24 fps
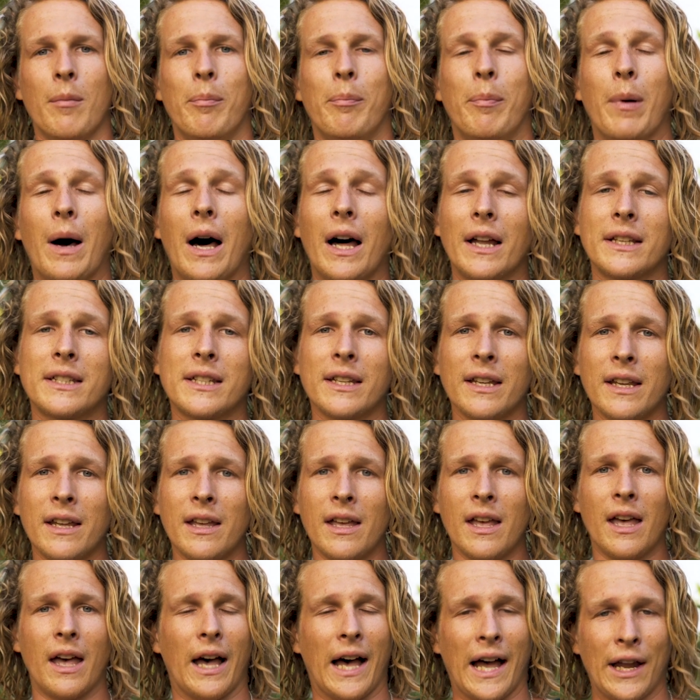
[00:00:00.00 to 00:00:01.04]
But
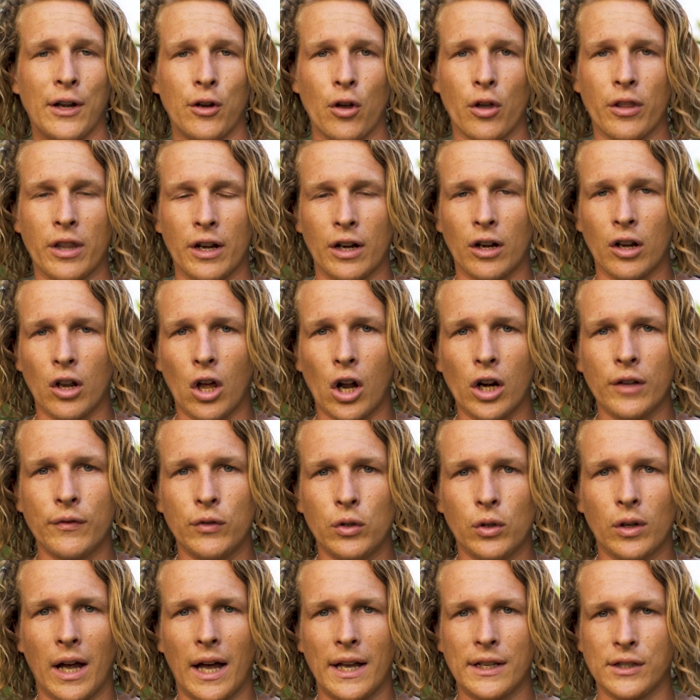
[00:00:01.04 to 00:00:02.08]
I know that a lot of
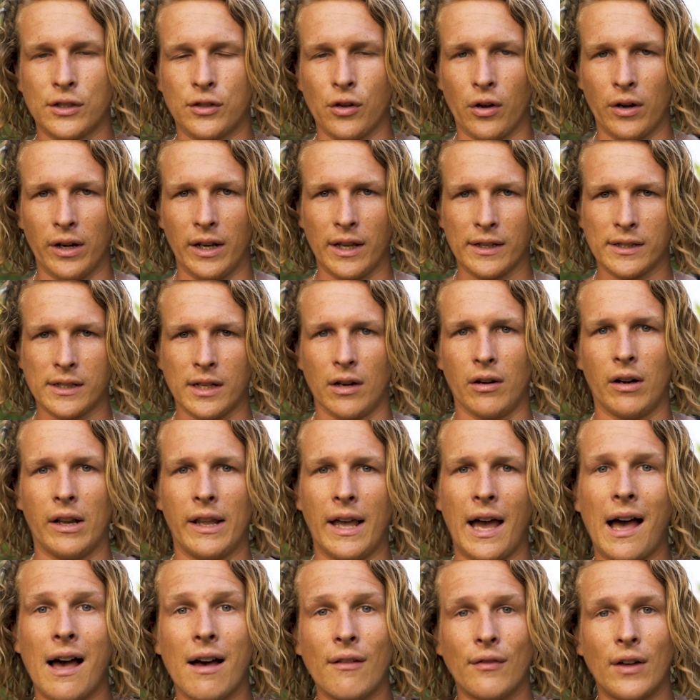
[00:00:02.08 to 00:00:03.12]
you guys don't necessarily
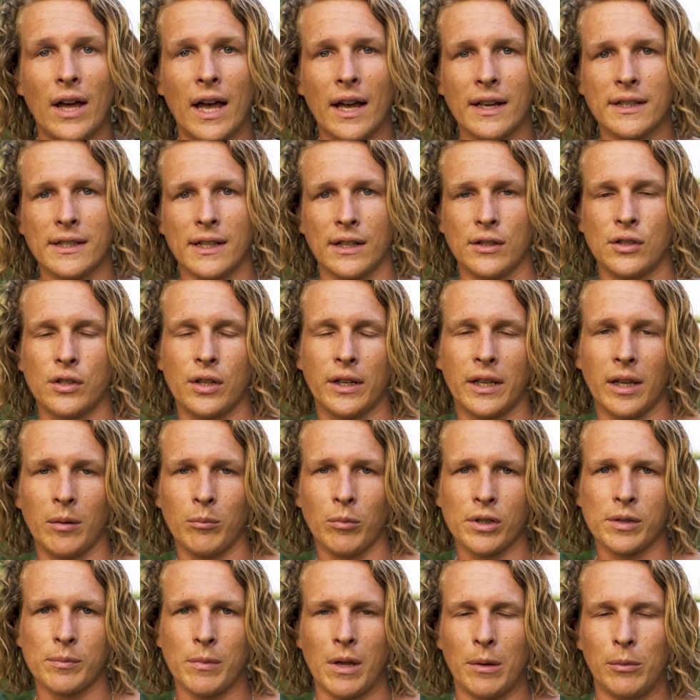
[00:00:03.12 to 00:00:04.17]
have access to
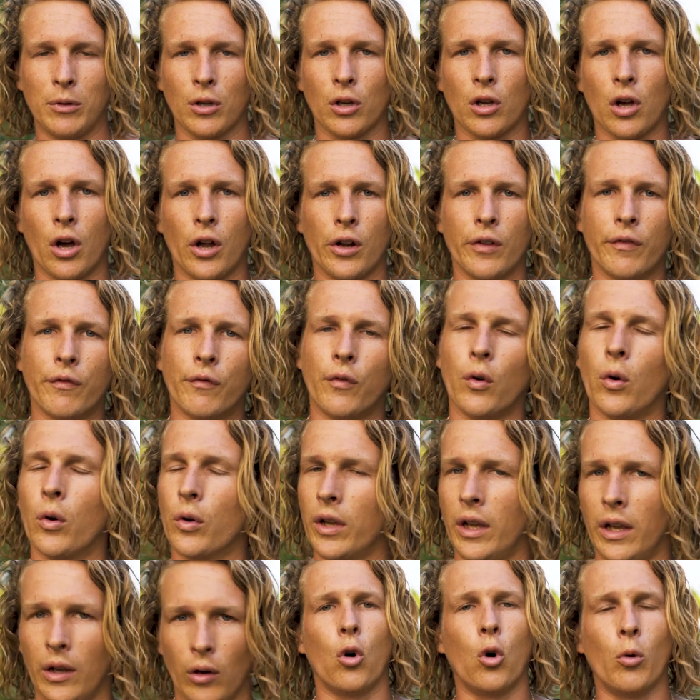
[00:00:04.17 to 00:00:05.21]
gimbals. Maybe you can't afford
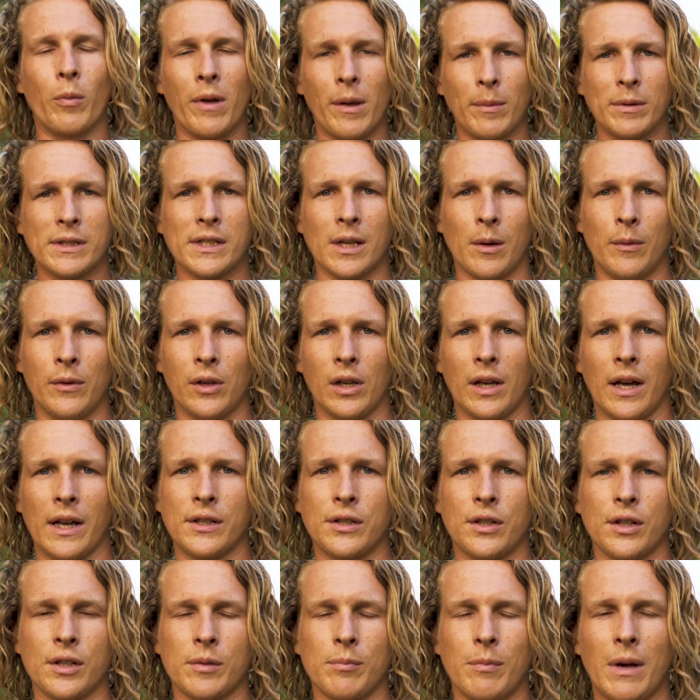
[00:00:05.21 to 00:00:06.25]
it, or maybe some of you guys
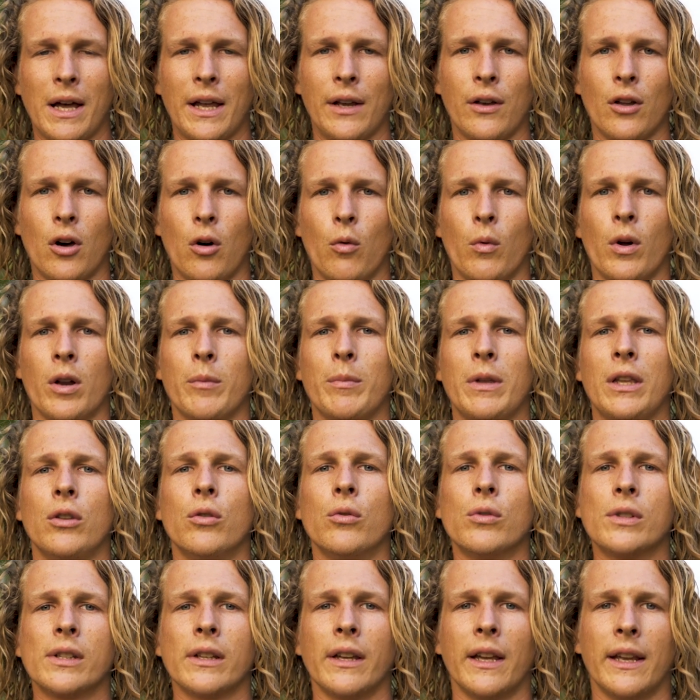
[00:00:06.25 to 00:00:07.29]
just might not want to be
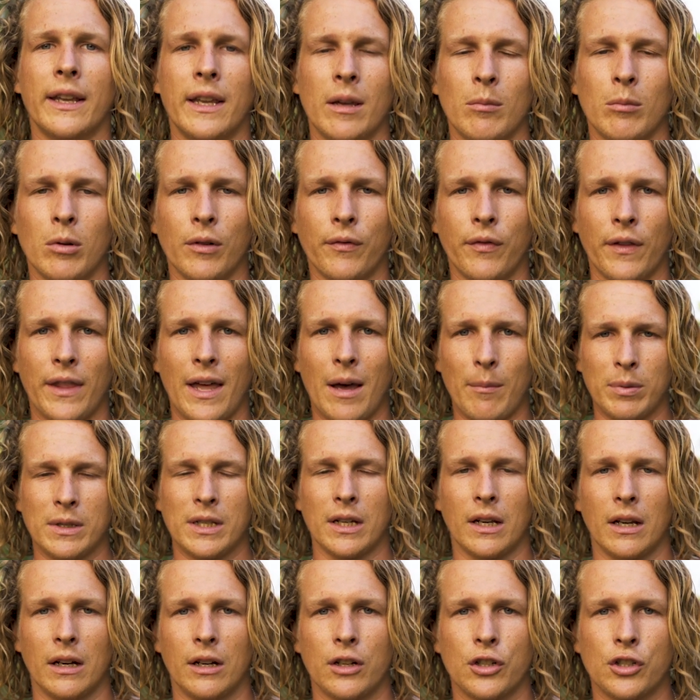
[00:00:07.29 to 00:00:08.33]
using a gimbal for that
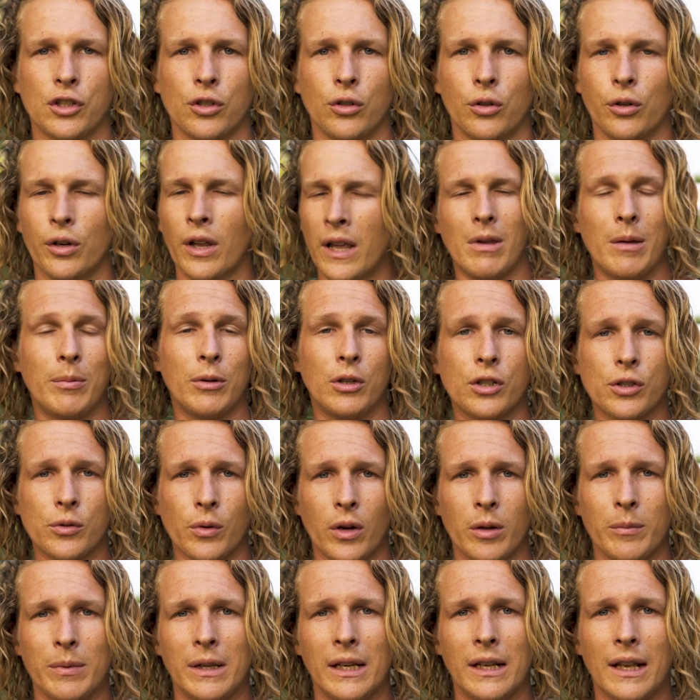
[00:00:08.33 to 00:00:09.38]
particular shoot. Maybe you just
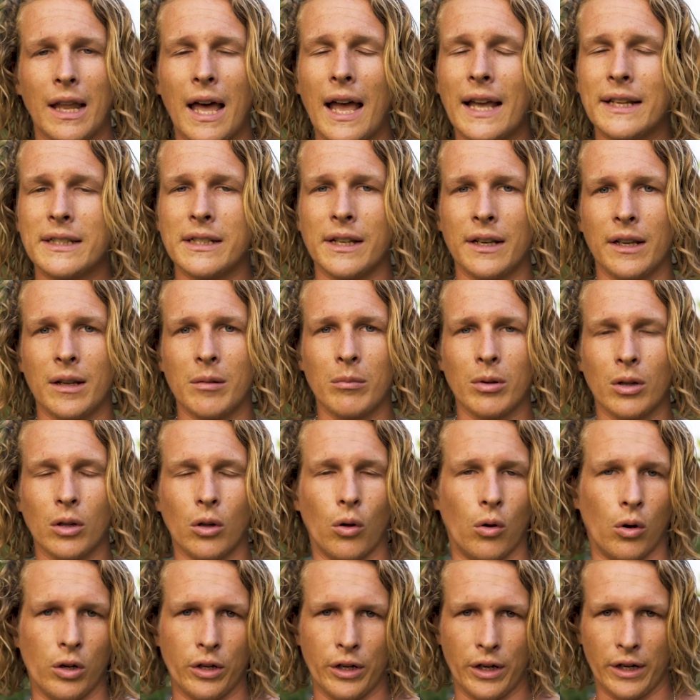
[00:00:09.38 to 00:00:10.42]
want to be light and nimble.
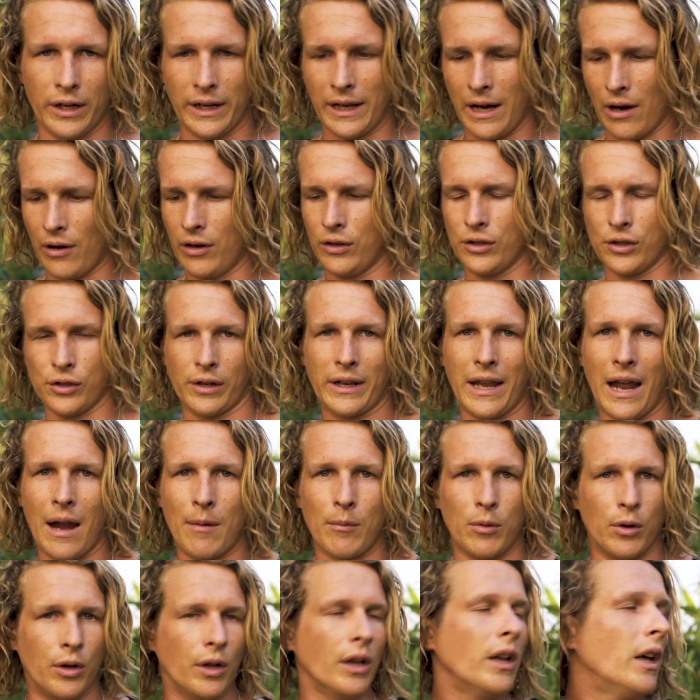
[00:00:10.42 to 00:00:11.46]
All you're going to carry is your
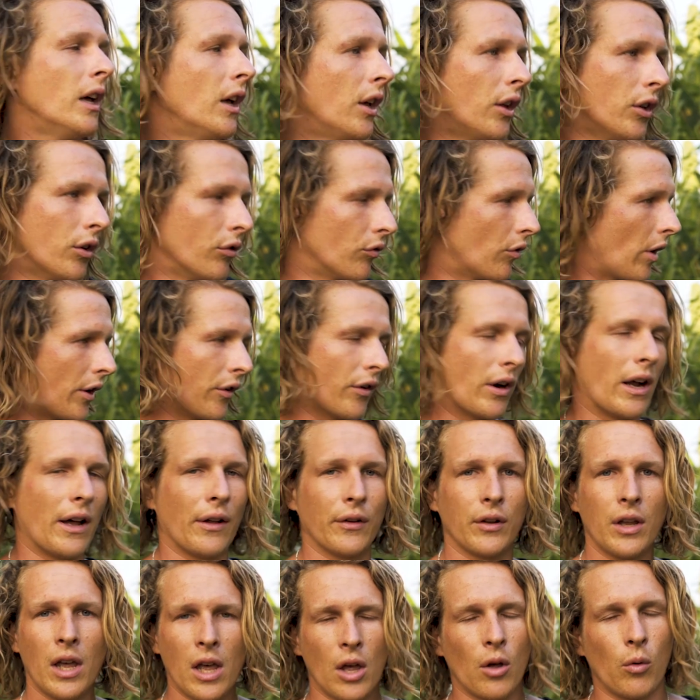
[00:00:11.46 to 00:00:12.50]
camera, you run around.